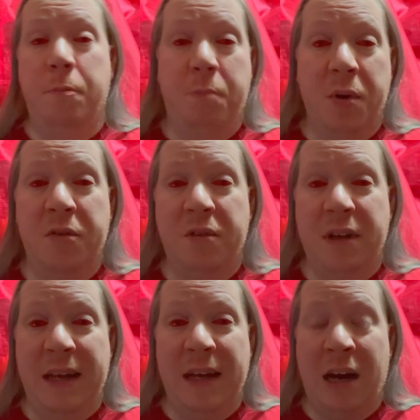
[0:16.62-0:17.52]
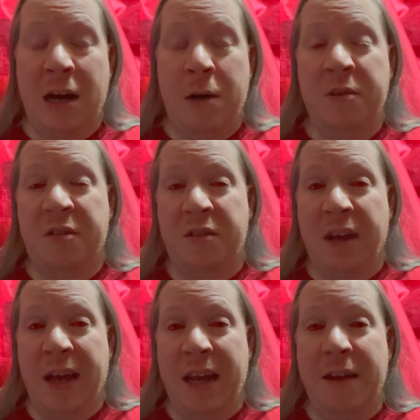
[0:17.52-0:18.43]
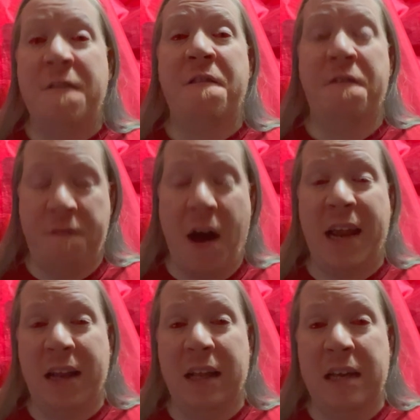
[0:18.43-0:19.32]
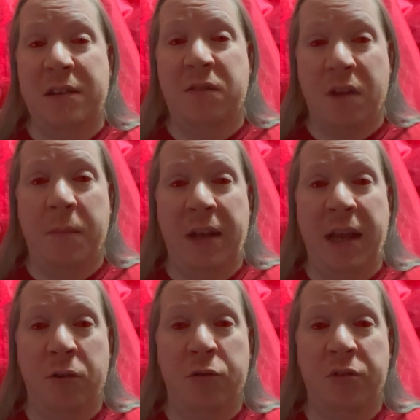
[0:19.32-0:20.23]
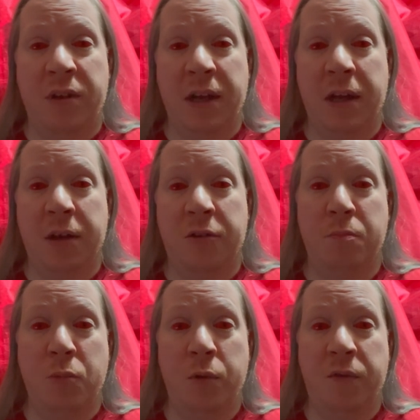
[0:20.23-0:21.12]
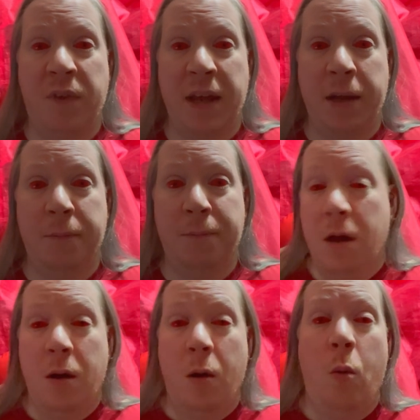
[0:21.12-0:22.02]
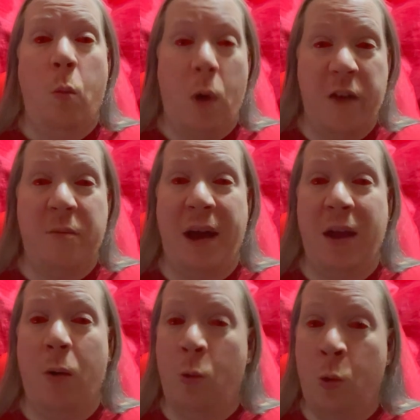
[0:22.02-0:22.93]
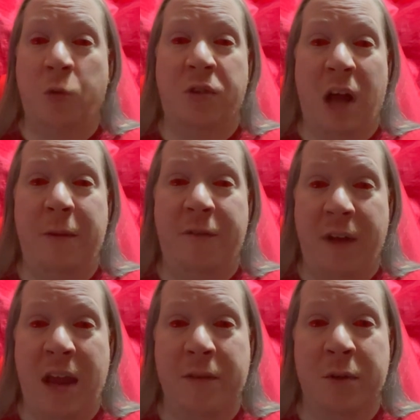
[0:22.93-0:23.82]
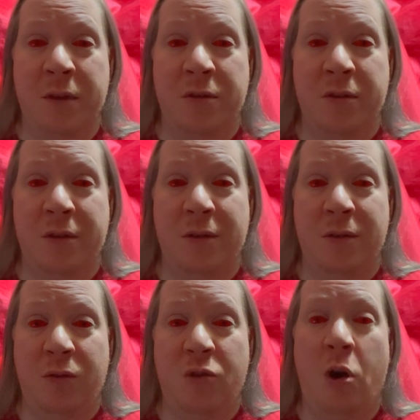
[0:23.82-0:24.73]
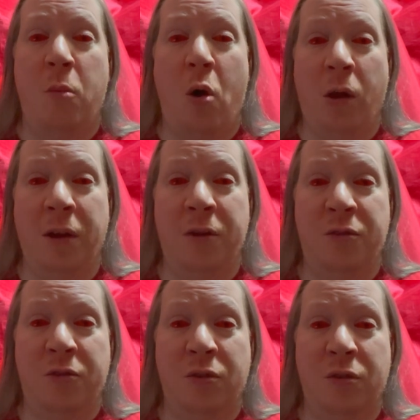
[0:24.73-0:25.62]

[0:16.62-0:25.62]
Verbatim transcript: Personally, I would say, finally, something interesting has moved in. One of my all-time favorites, Tom Holland's